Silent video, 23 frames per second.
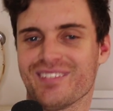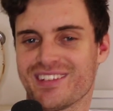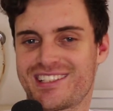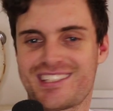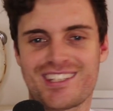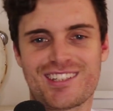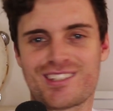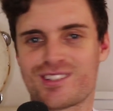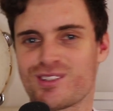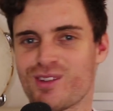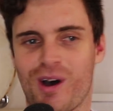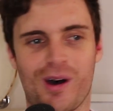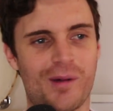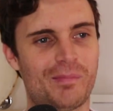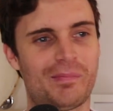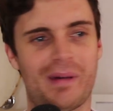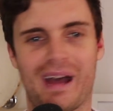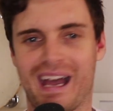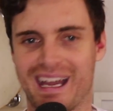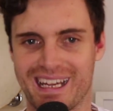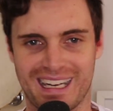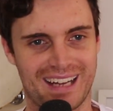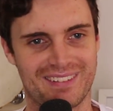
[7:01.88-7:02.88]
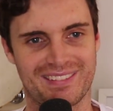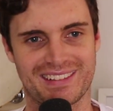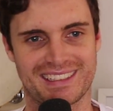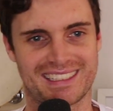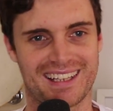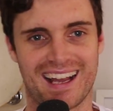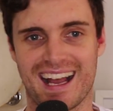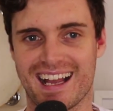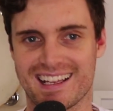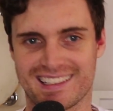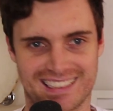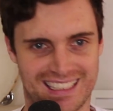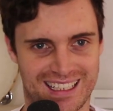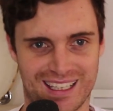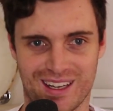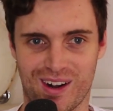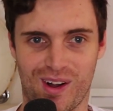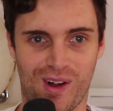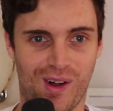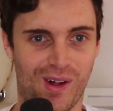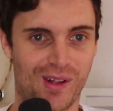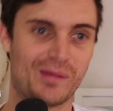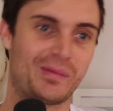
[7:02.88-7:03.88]
This is not paid advertising
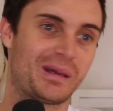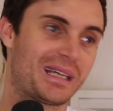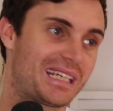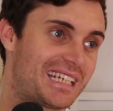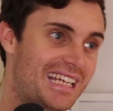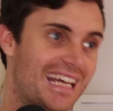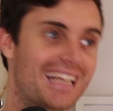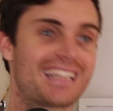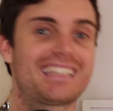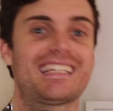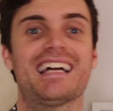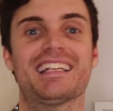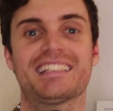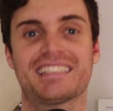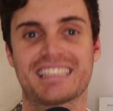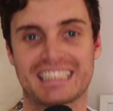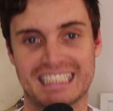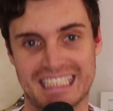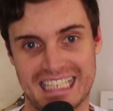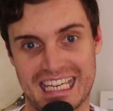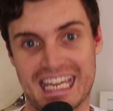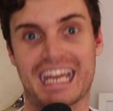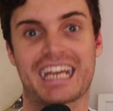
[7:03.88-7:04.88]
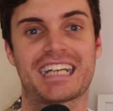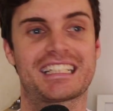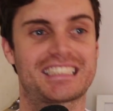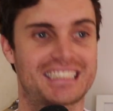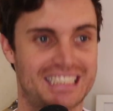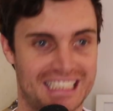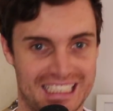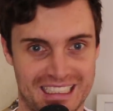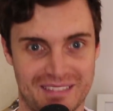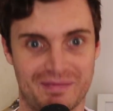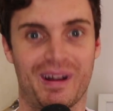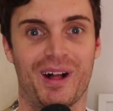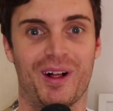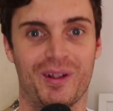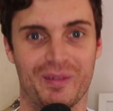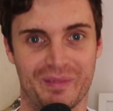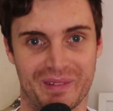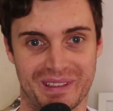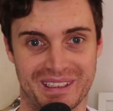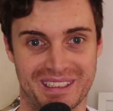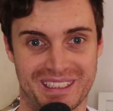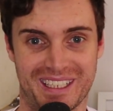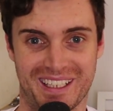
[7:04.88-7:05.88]
at all. But get down to Kicks in
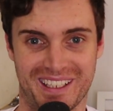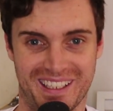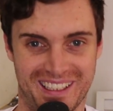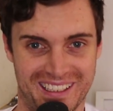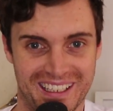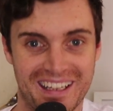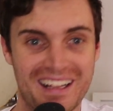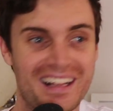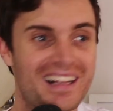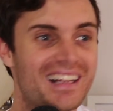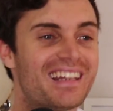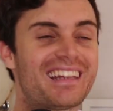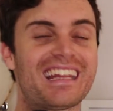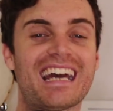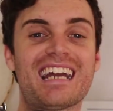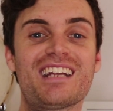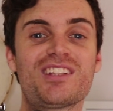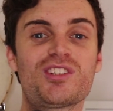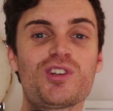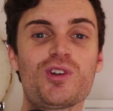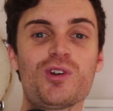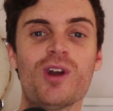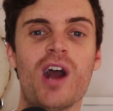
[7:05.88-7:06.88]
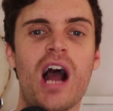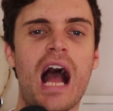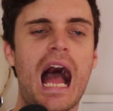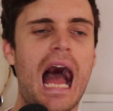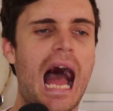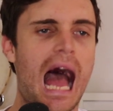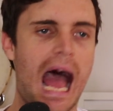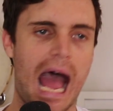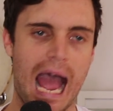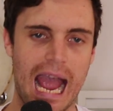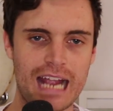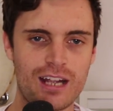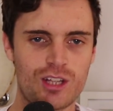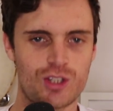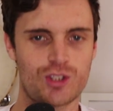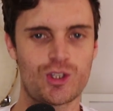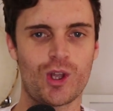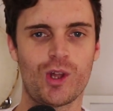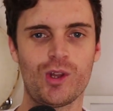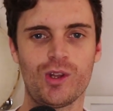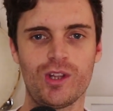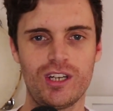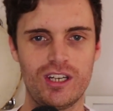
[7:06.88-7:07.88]
Melbourne, dude. They do
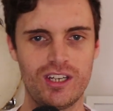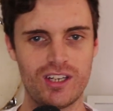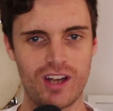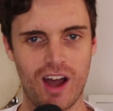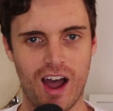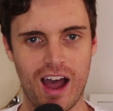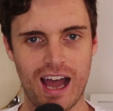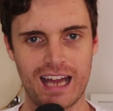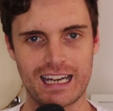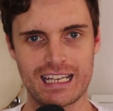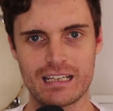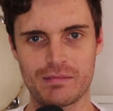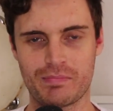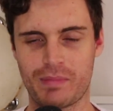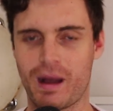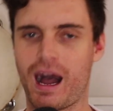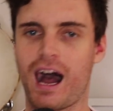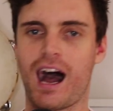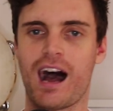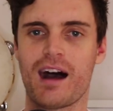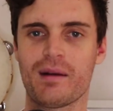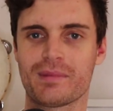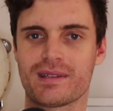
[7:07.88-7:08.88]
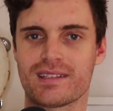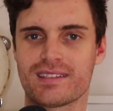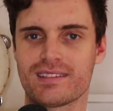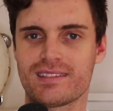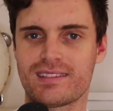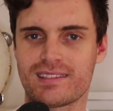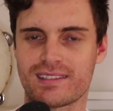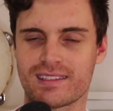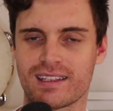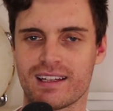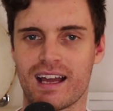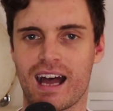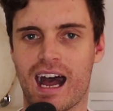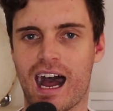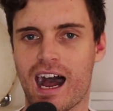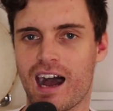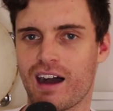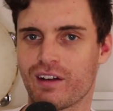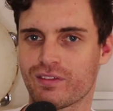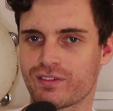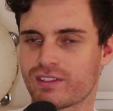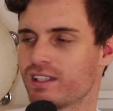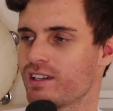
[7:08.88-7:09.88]
$8.90 Palmers
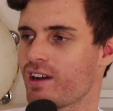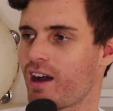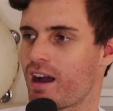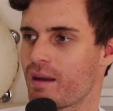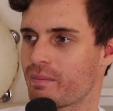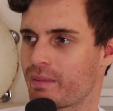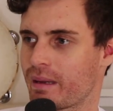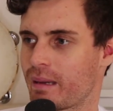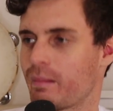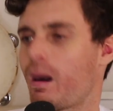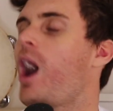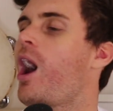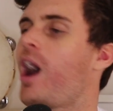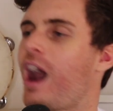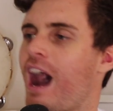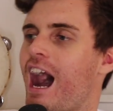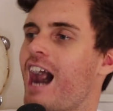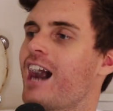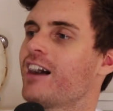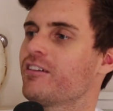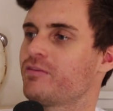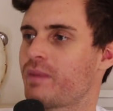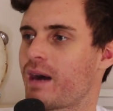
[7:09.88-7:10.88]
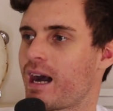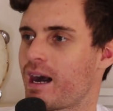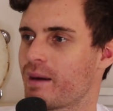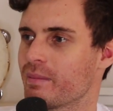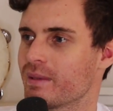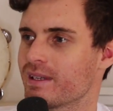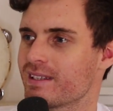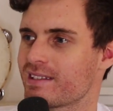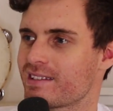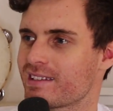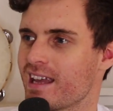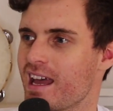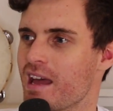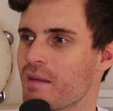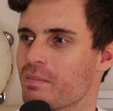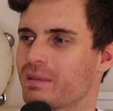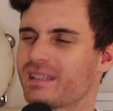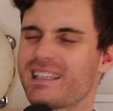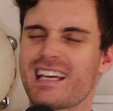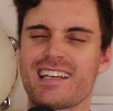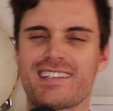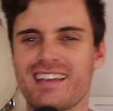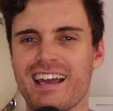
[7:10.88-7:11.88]
after 9 p.m. Oh, half Palmers.
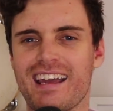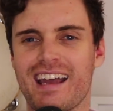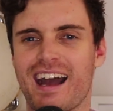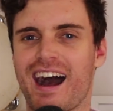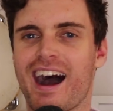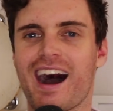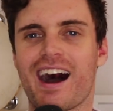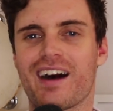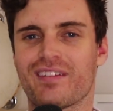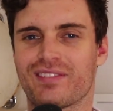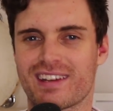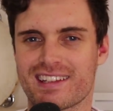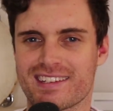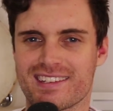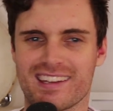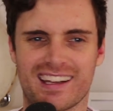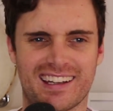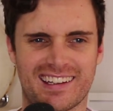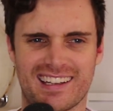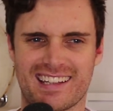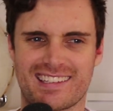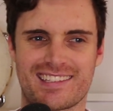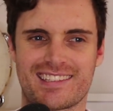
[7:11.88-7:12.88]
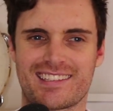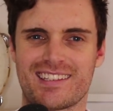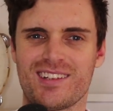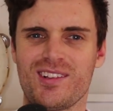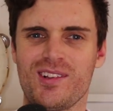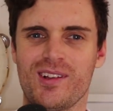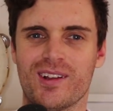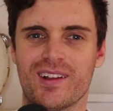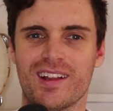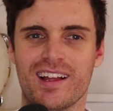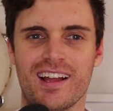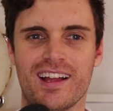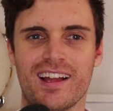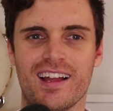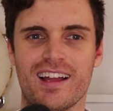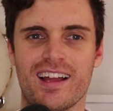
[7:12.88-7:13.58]
But they say half, and it's like, it's still